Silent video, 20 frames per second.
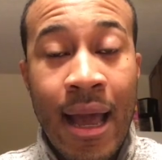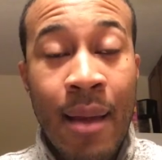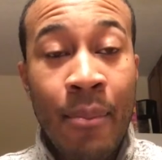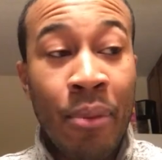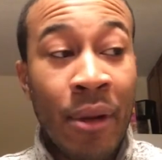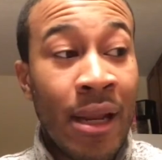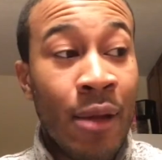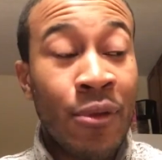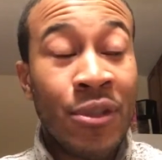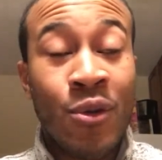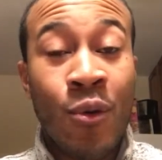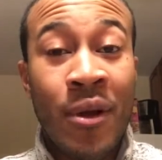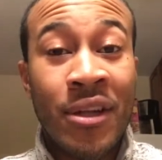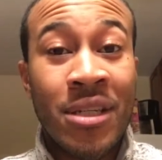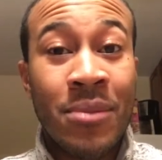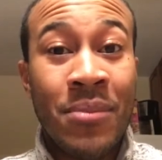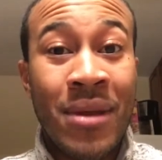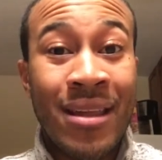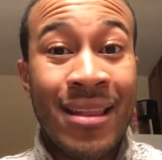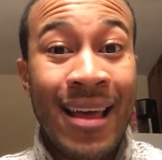but it was going
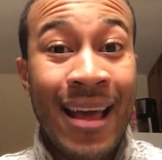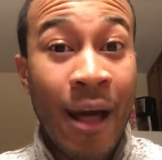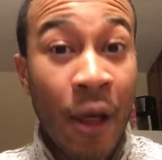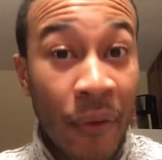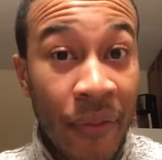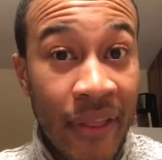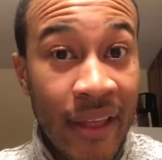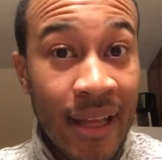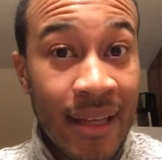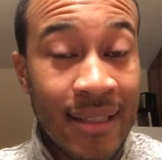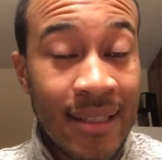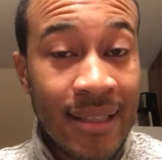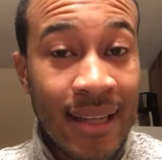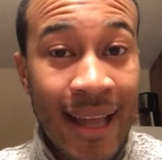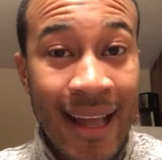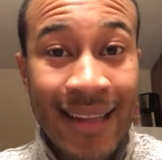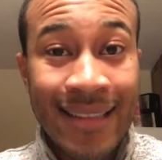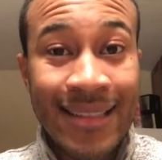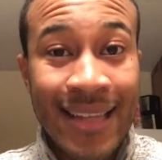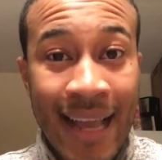to be the healthiest
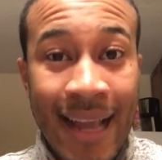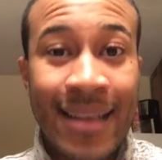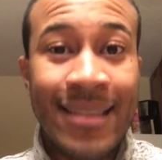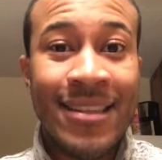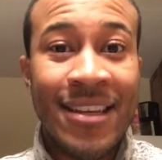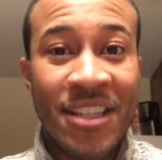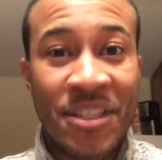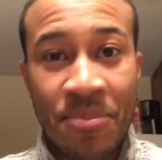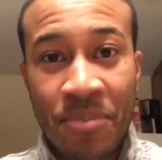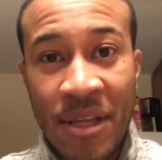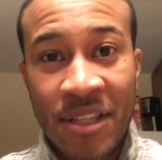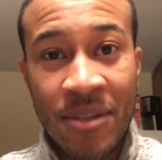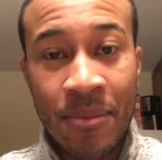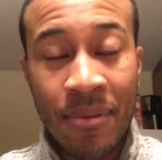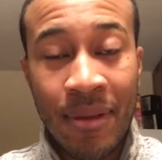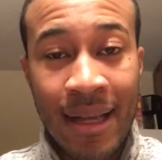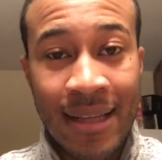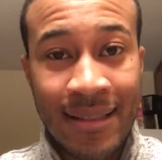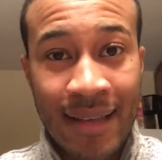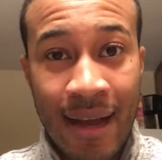and tastiest pizza
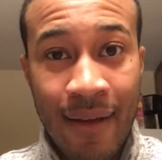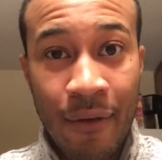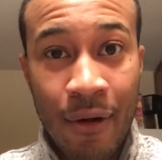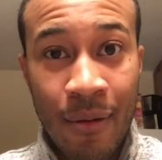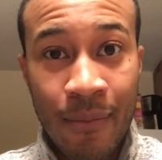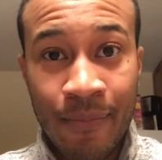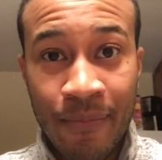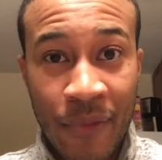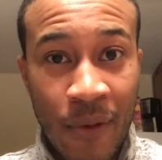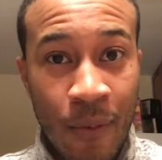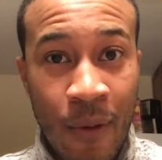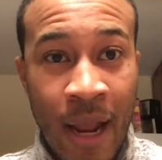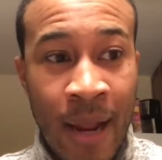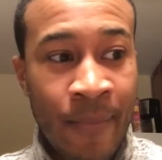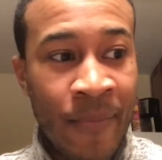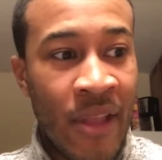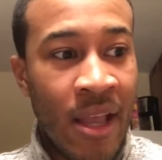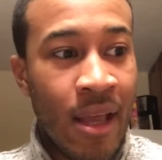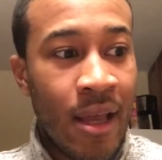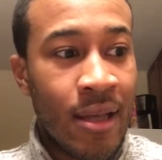place ever. Right?
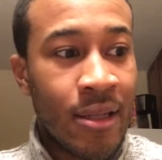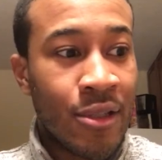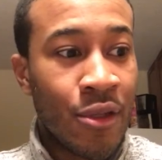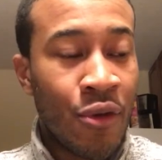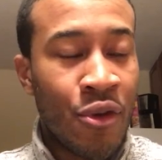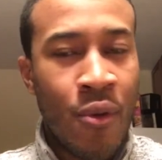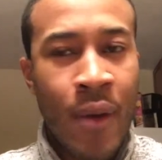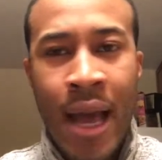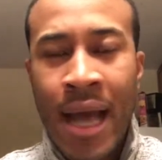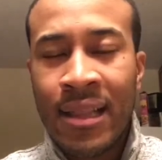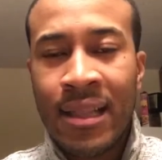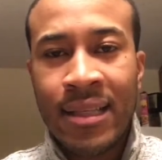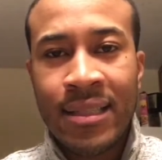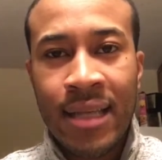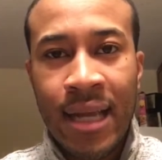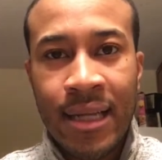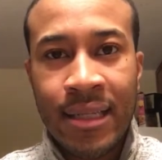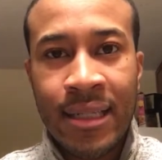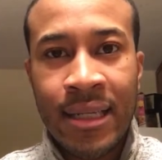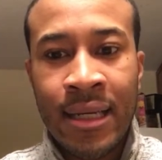So you had this
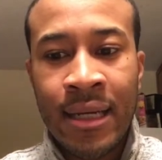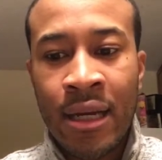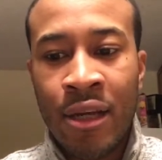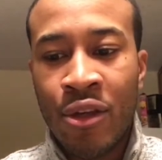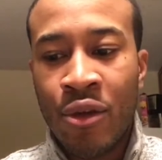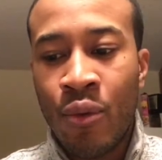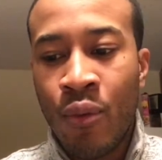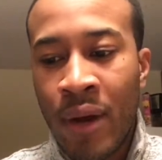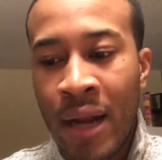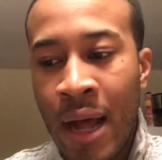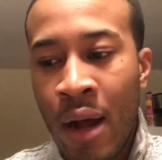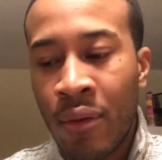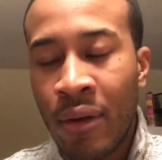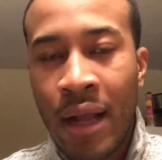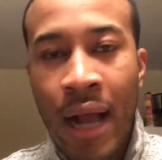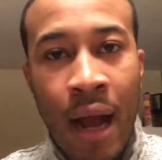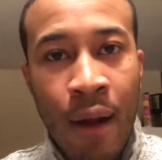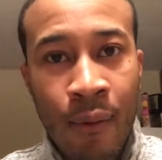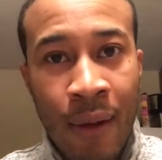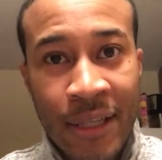idea, you went out and
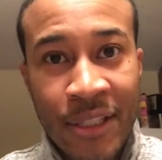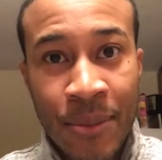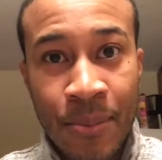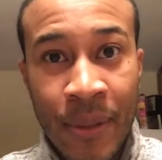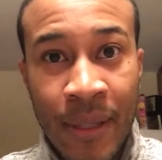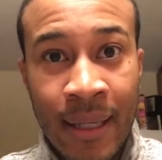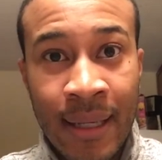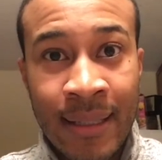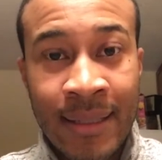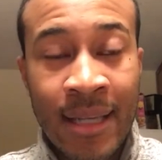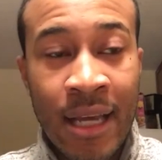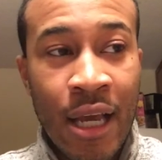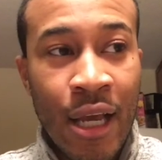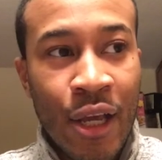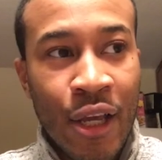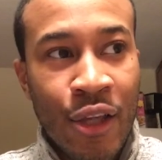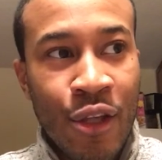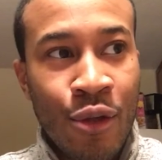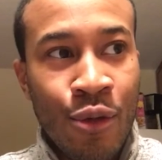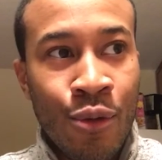got recipes,
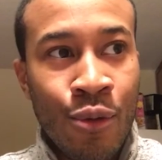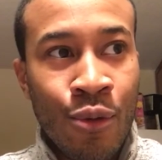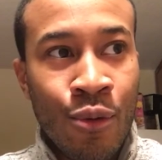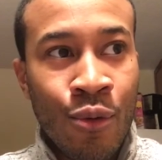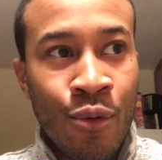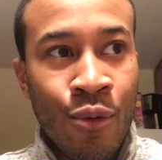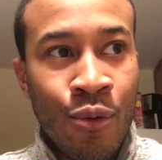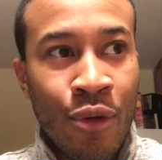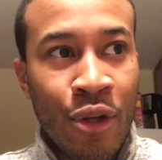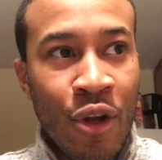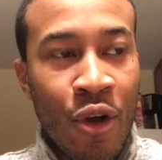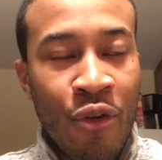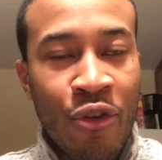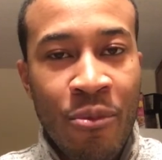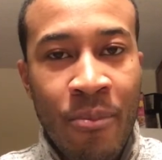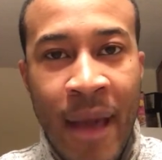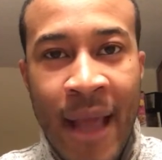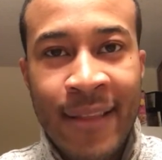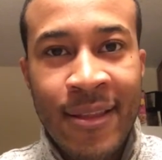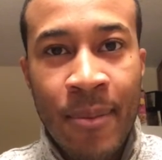you
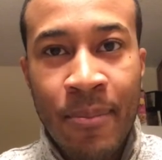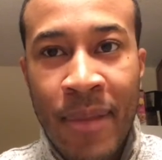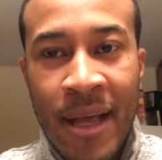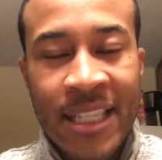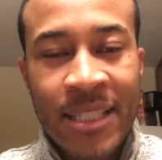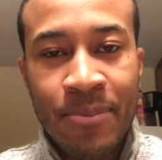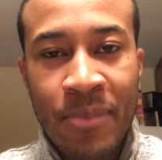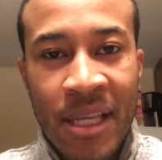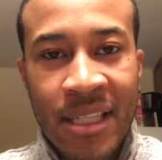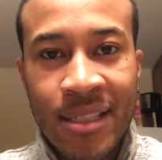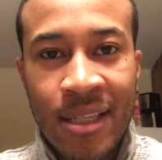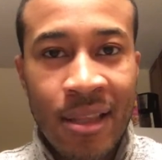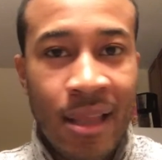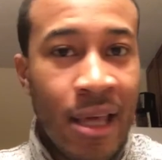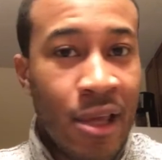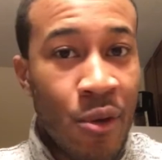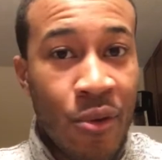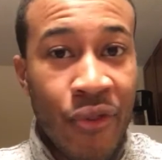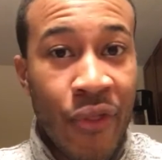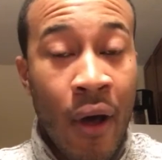made the best pizza
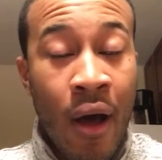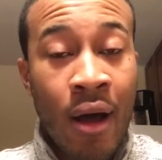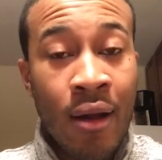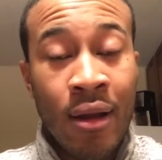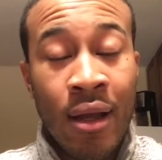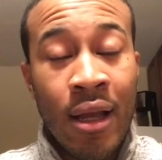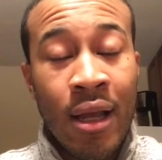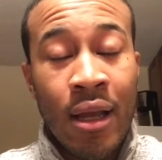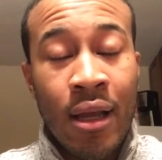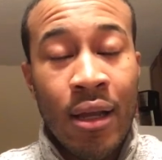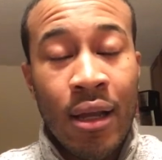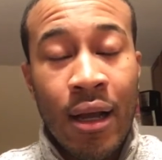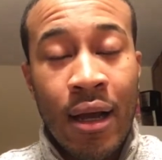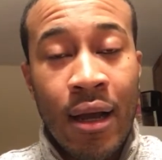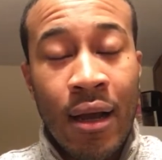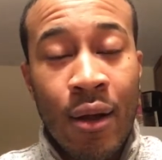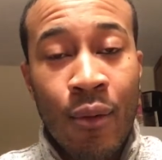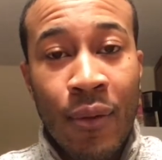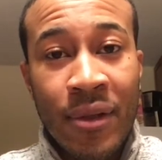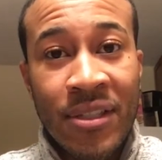that you thought
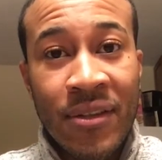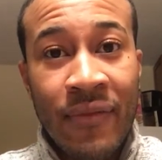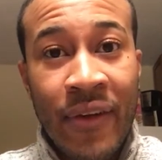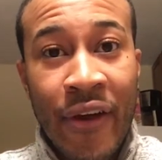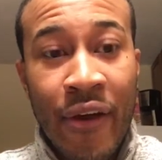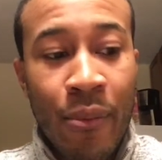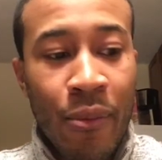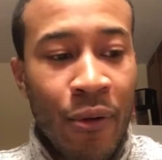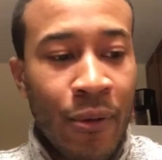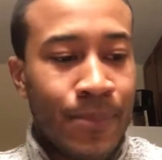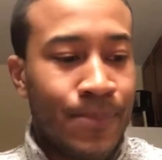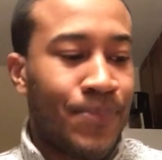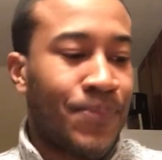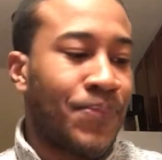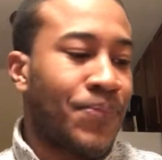was available,